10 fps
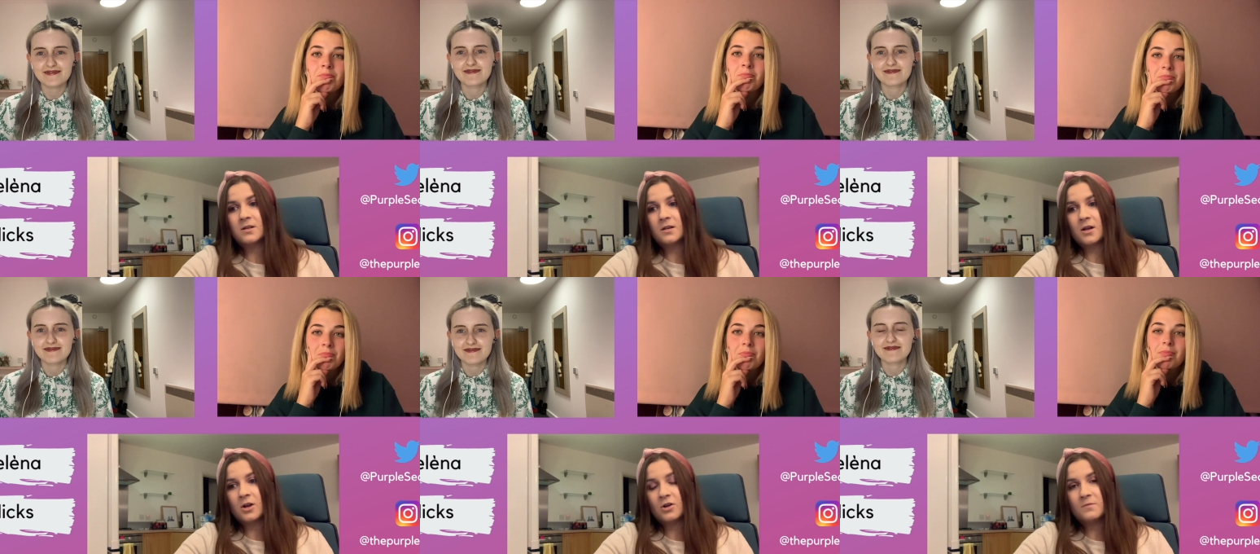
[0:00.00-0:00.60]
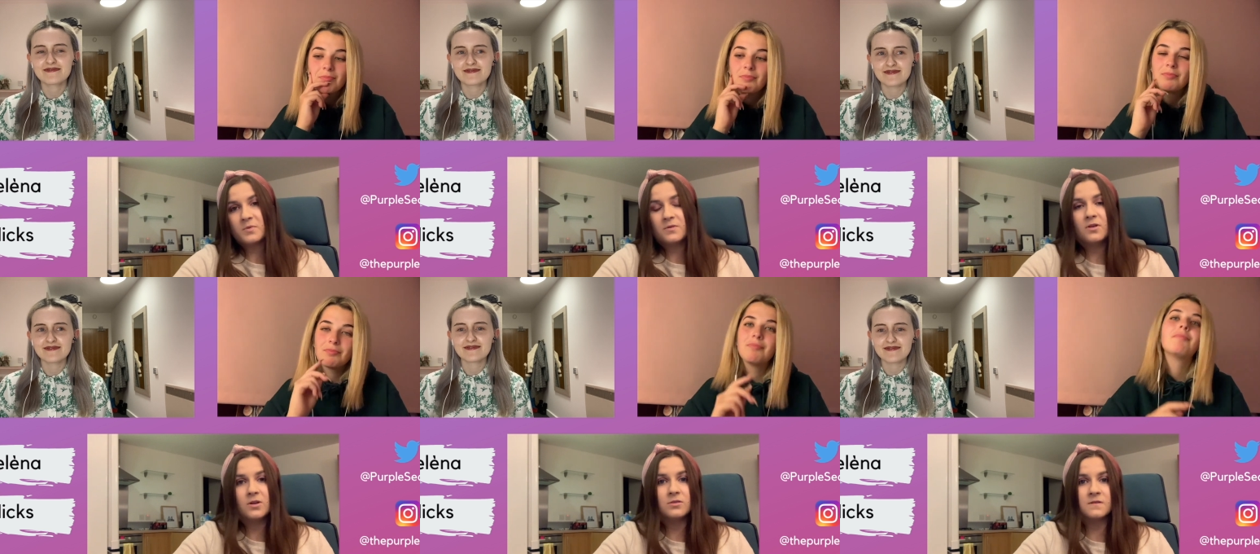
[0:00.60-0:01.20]
Speaker 1: and I hope
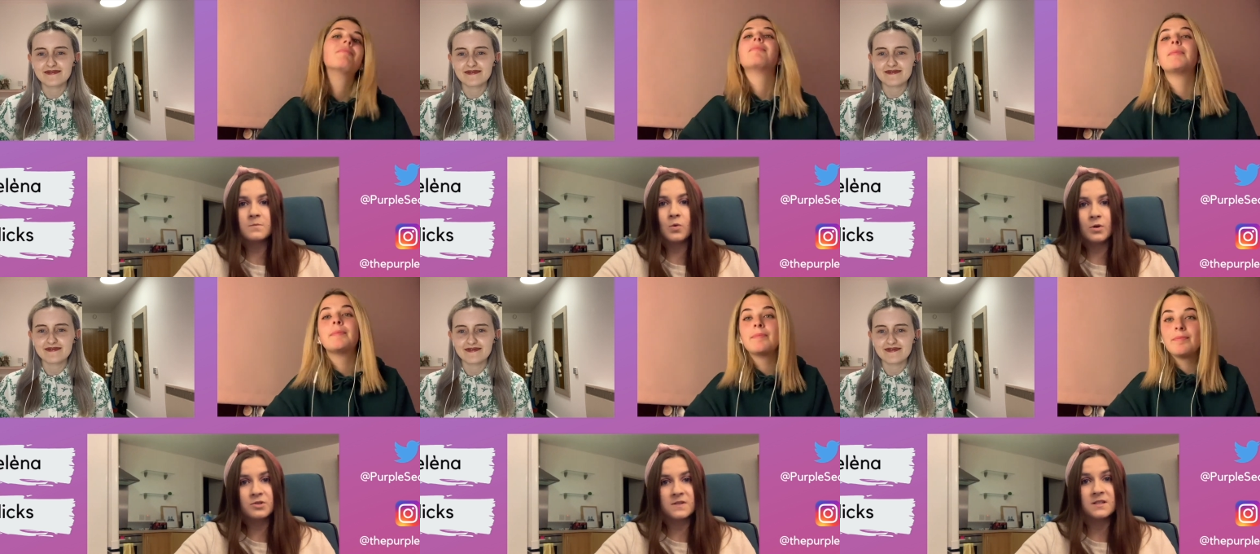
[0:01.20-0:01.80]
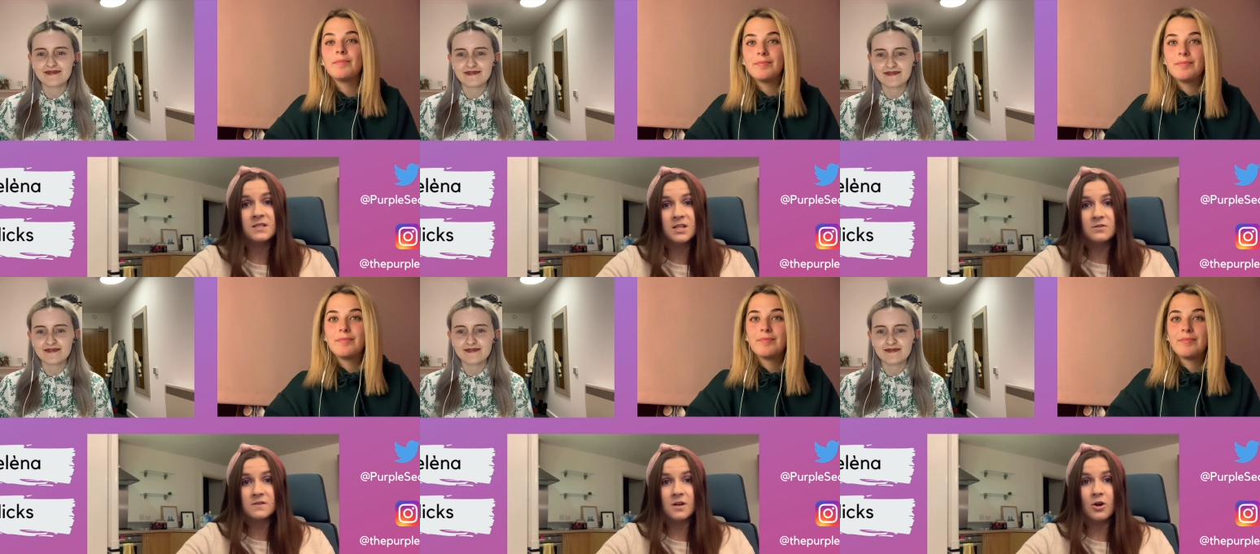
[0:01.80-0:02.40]
that the sport just
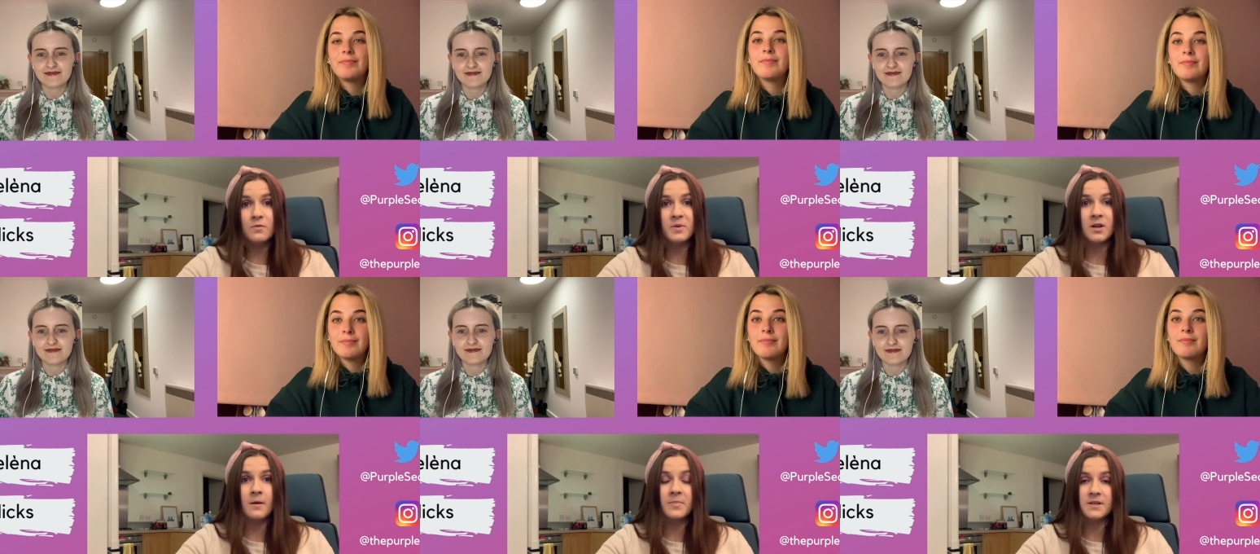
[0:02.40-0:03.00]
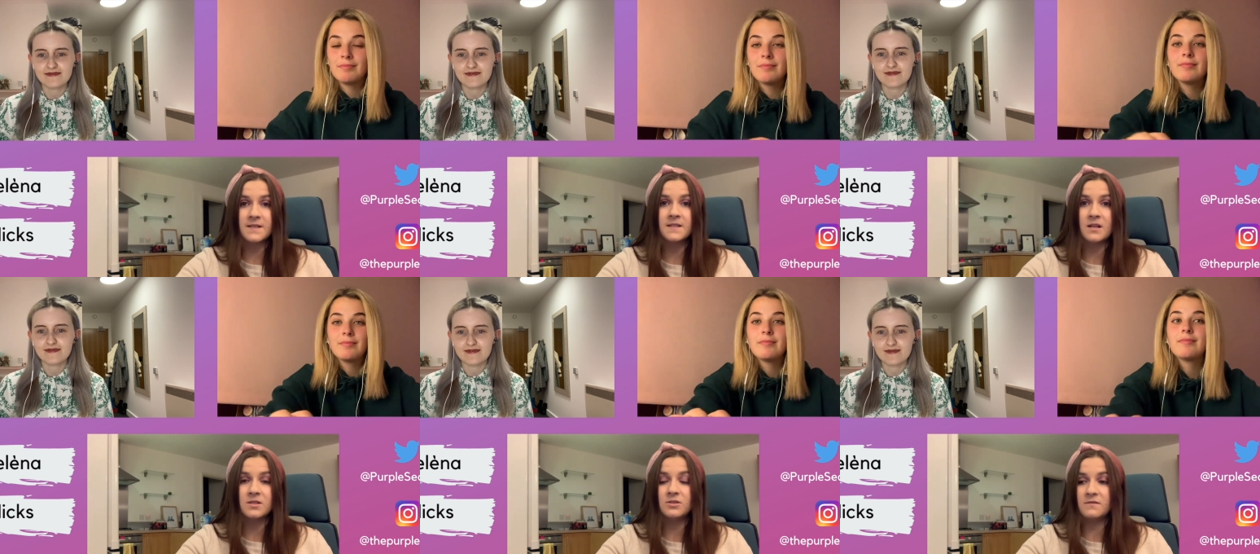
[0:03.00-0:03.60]
continues to open up and
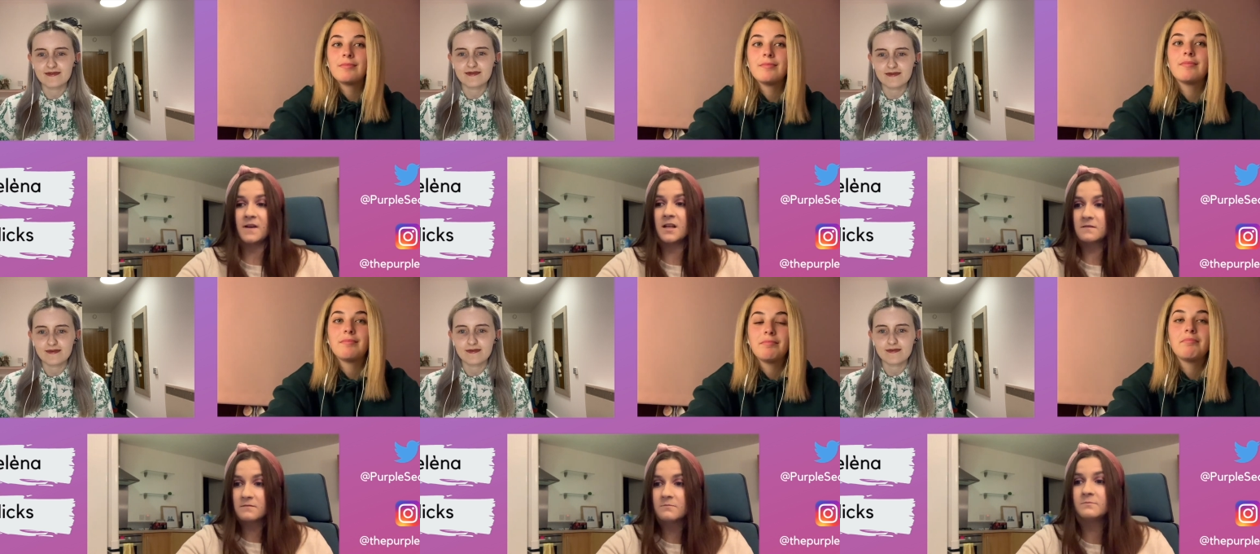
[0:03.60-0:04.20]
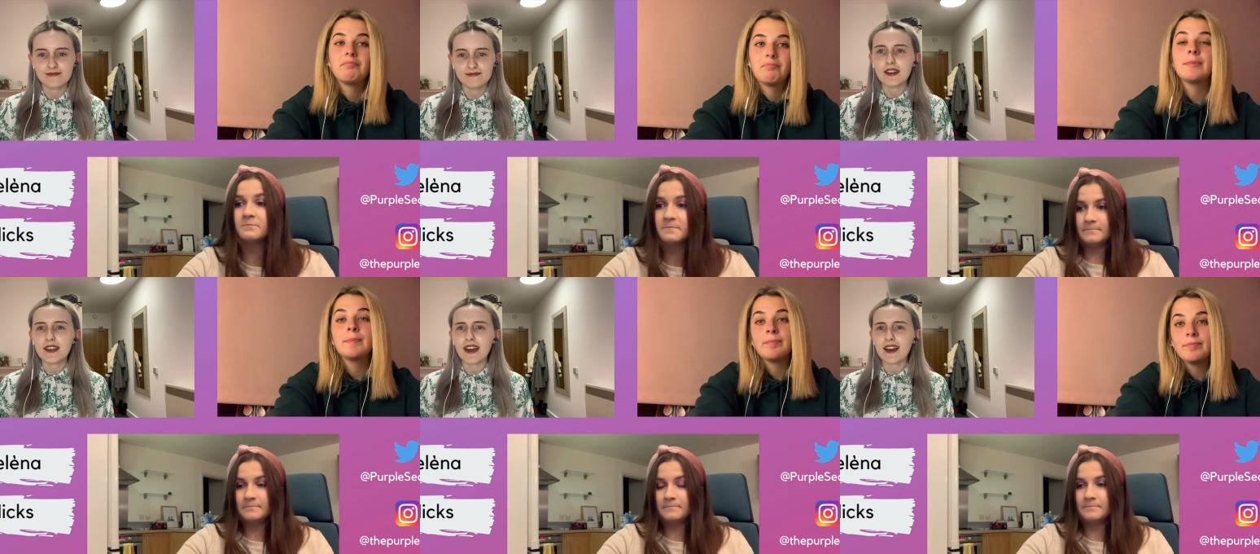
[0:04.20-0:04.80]
extend to new fans.
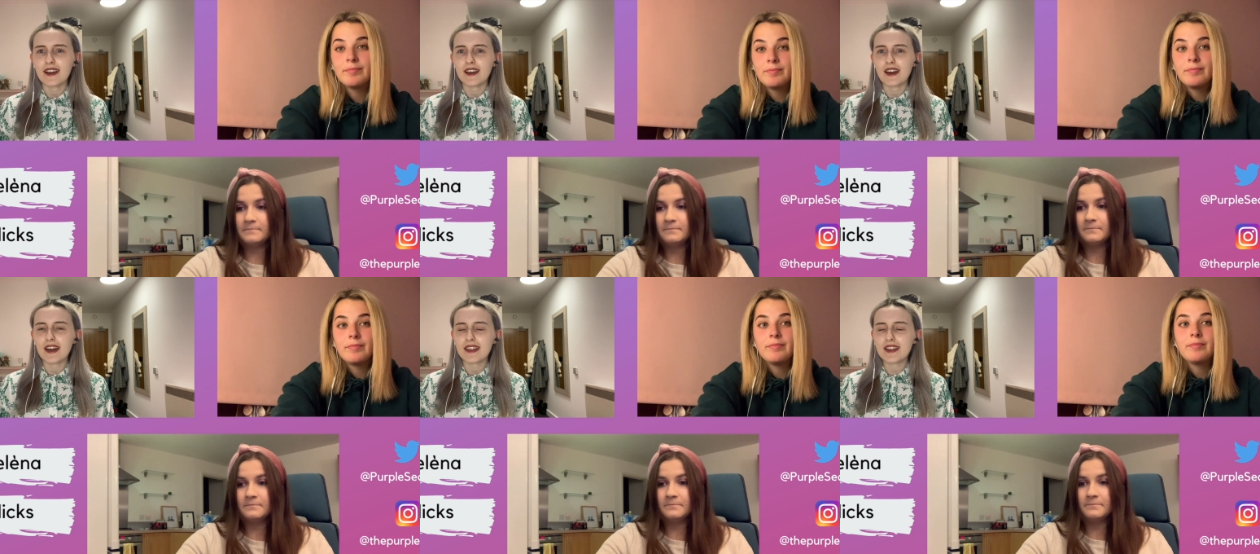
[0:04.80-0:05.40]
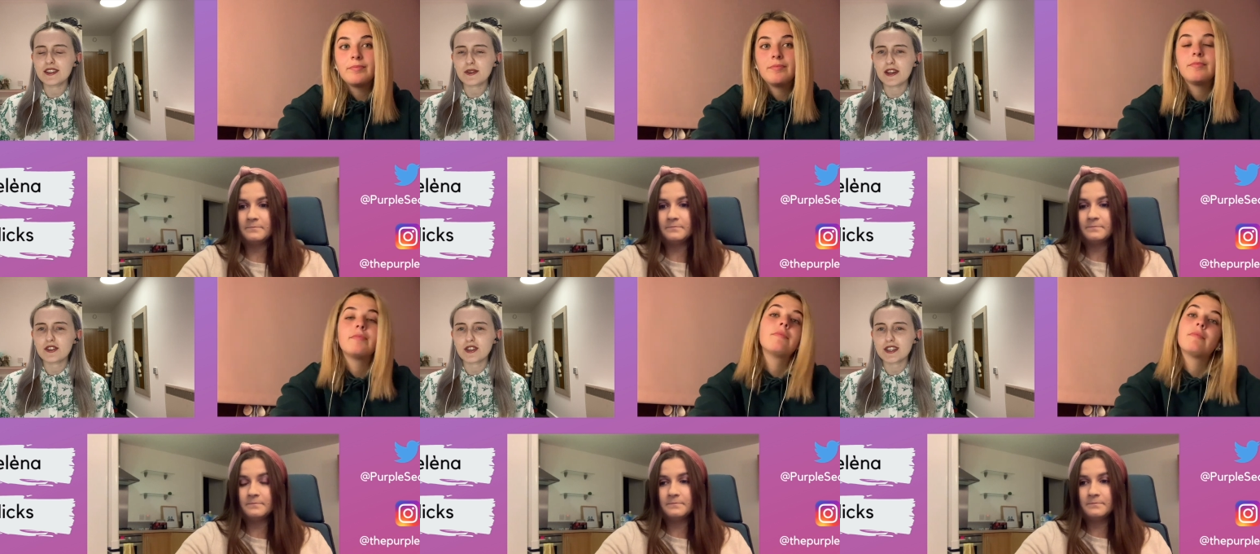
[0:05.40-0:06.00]
Speaker 2: Yeah, I think it's quite an
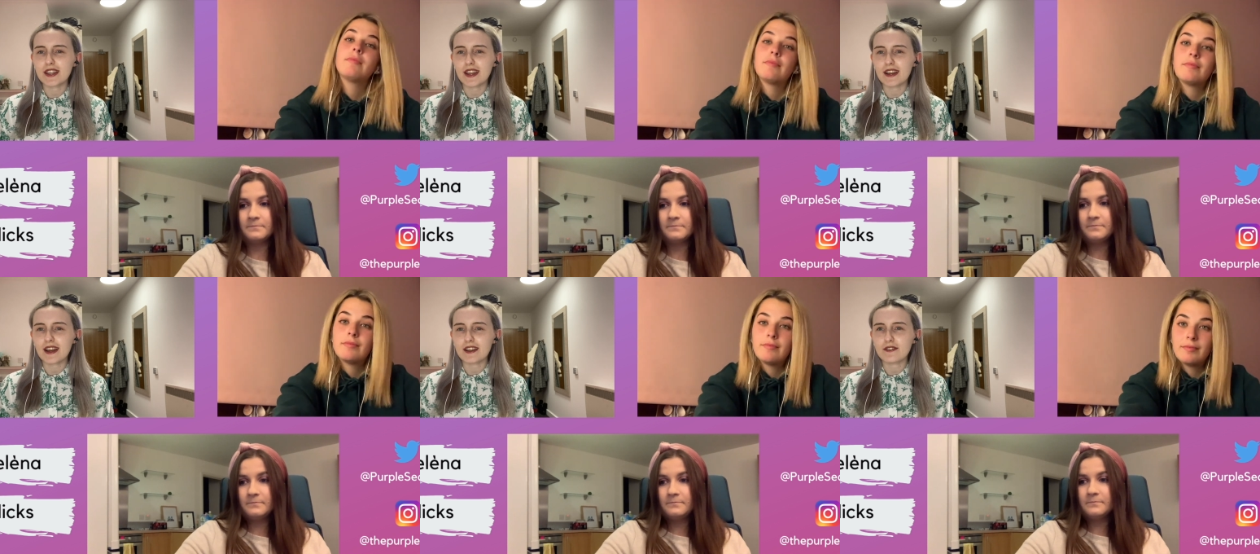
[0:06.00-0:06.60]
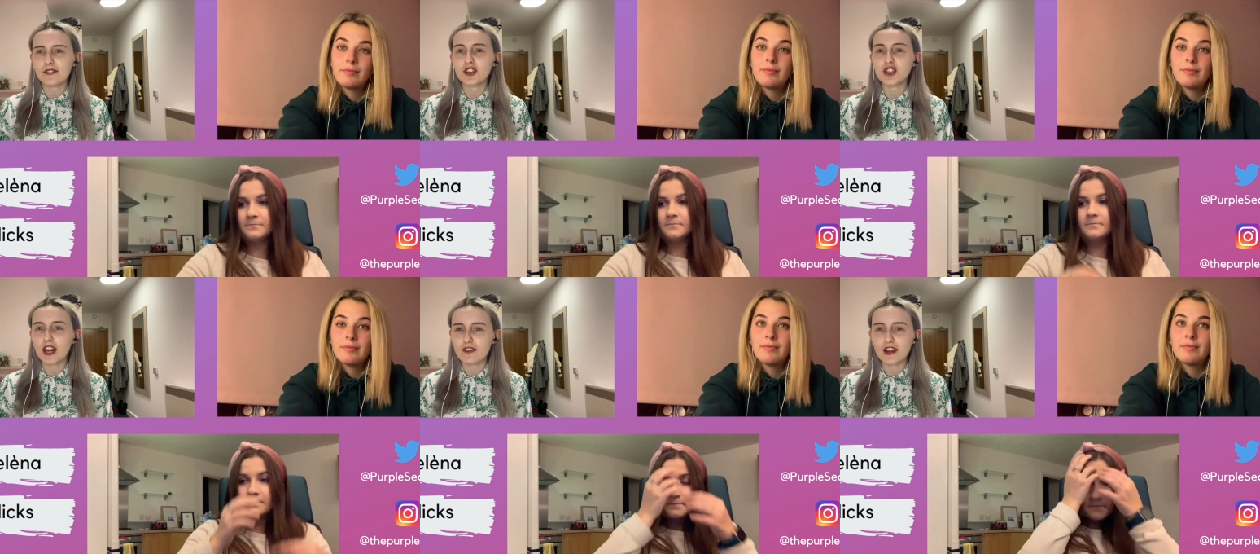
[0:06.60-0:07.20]
interesting thing, kind of the
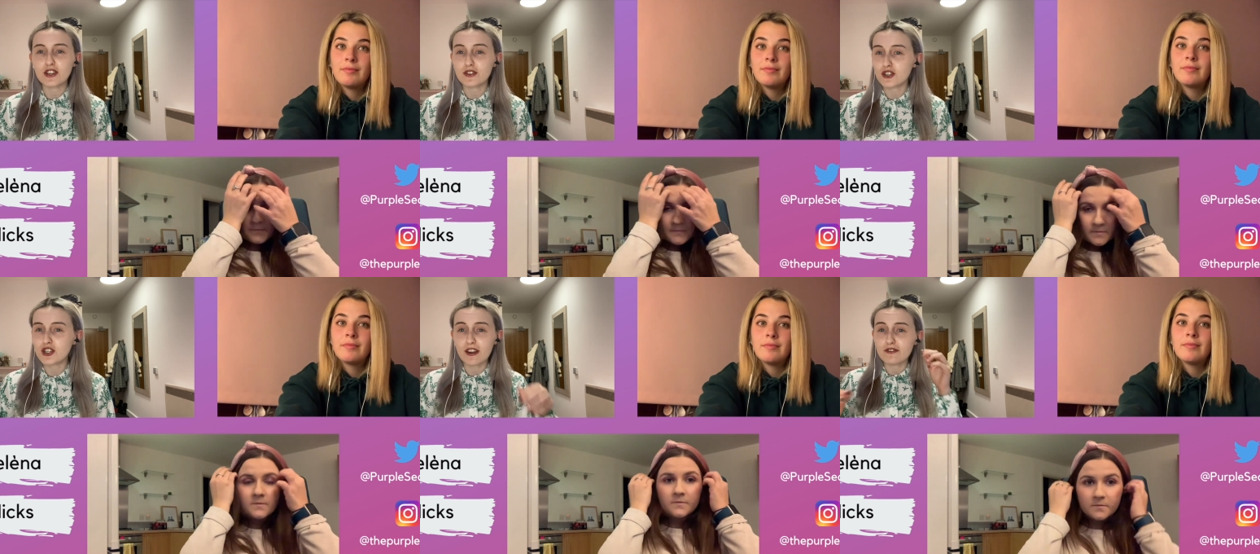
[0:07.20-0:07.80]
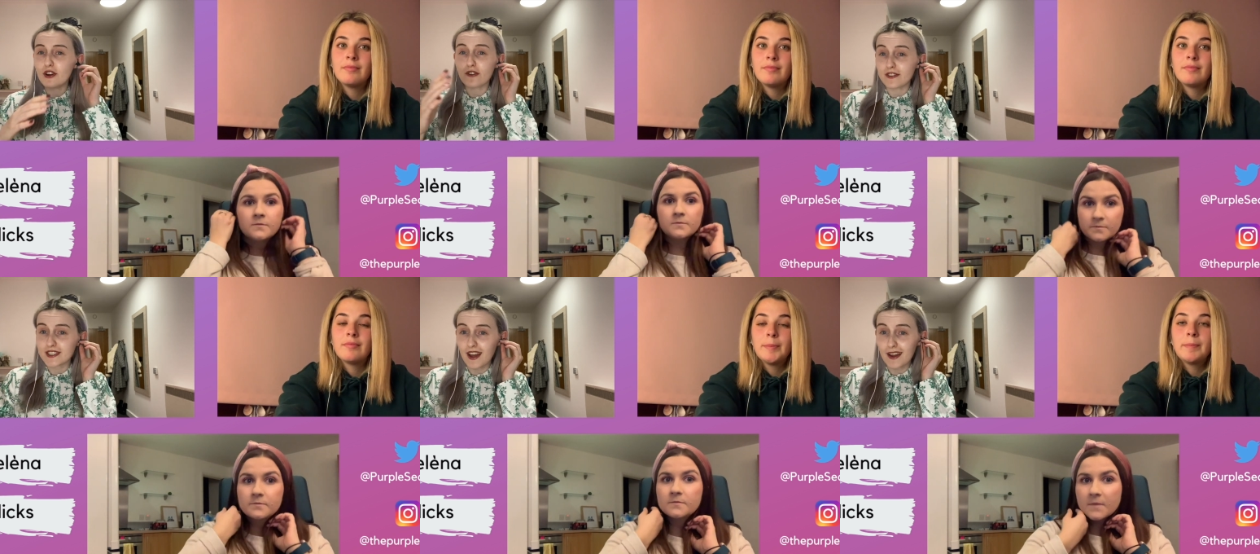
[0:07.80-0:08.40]
generational shift over
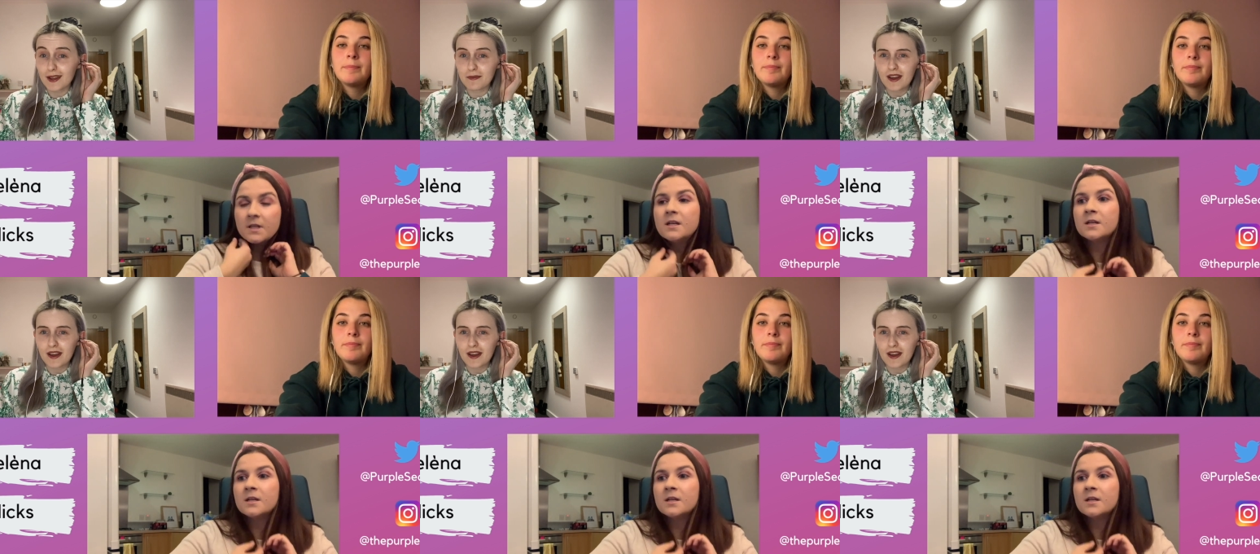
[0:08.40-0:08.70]
time